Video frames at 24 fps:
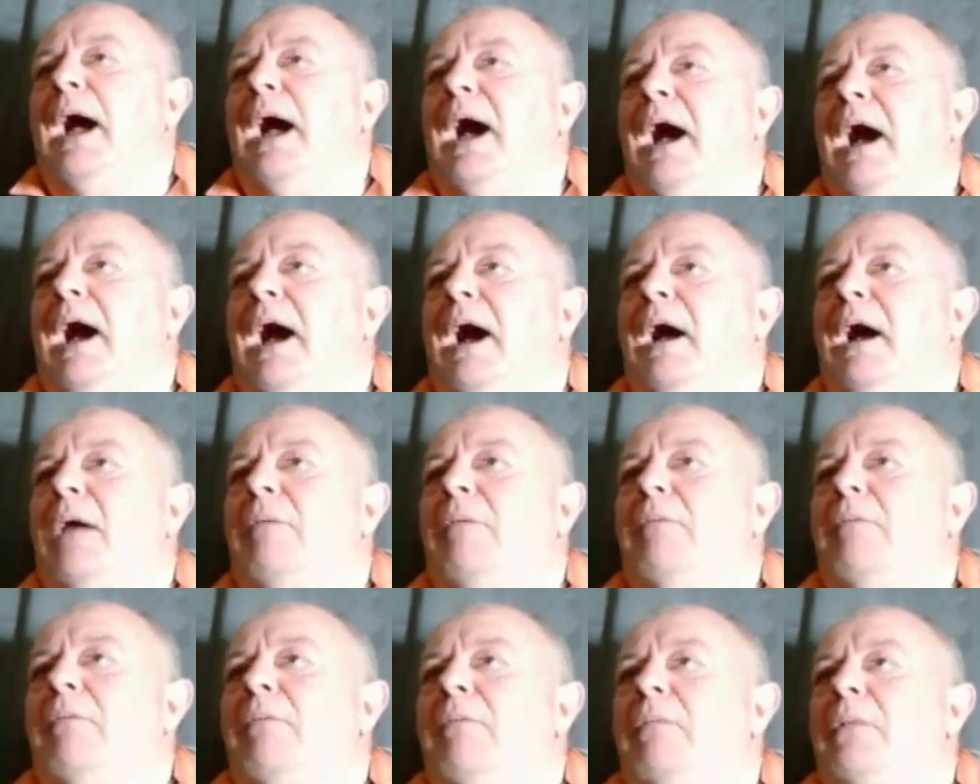
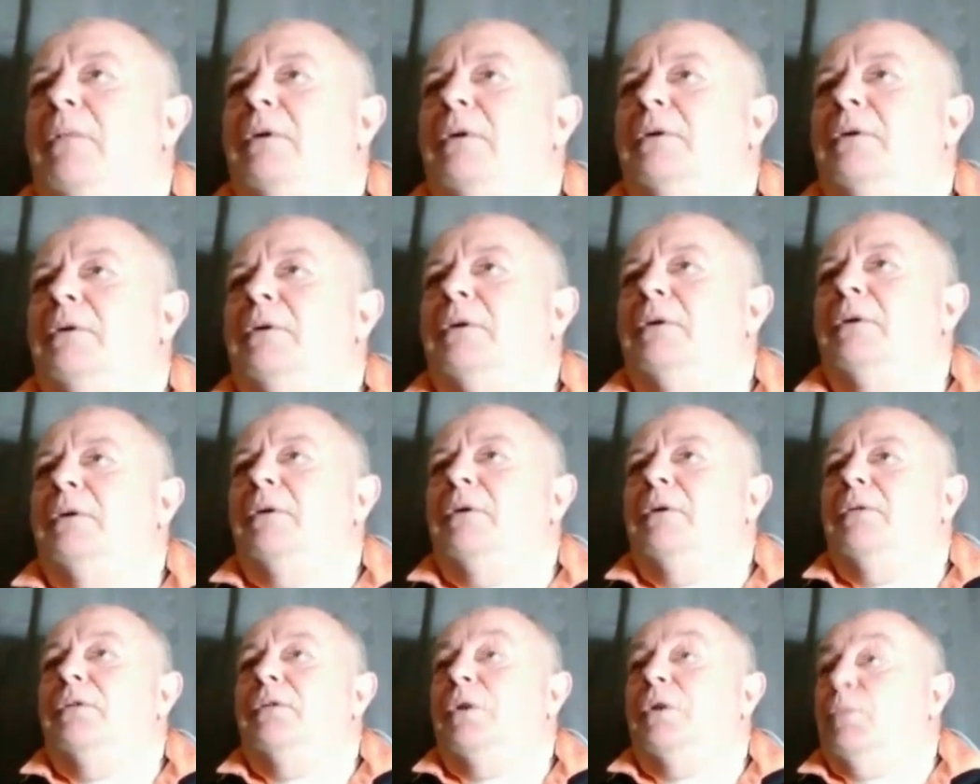
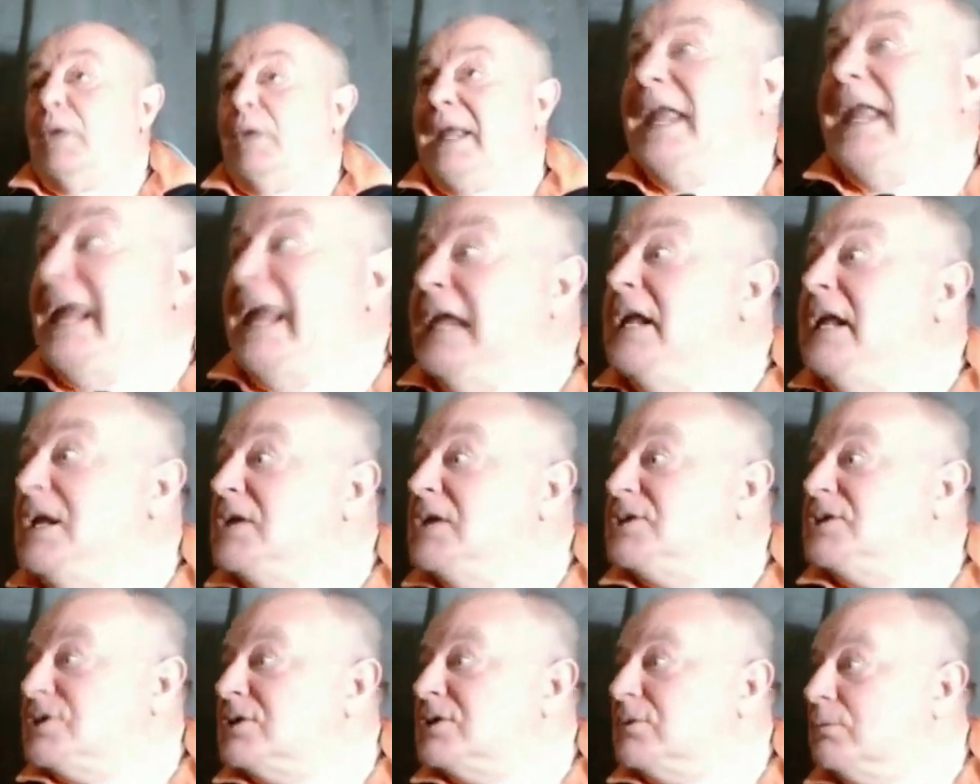that were
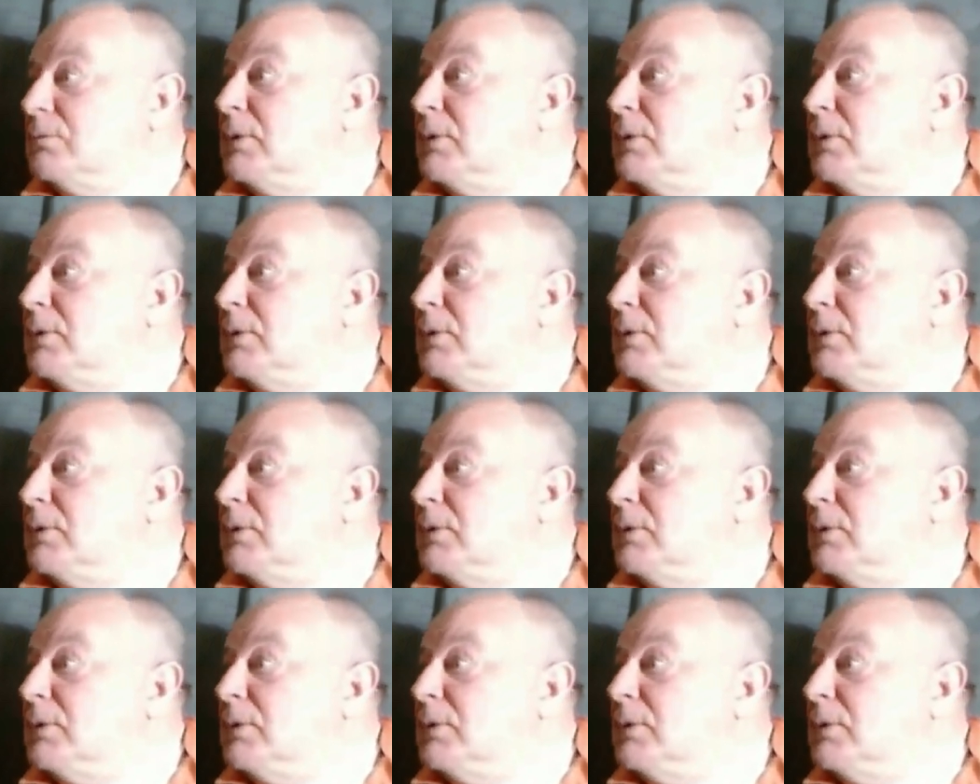geeks,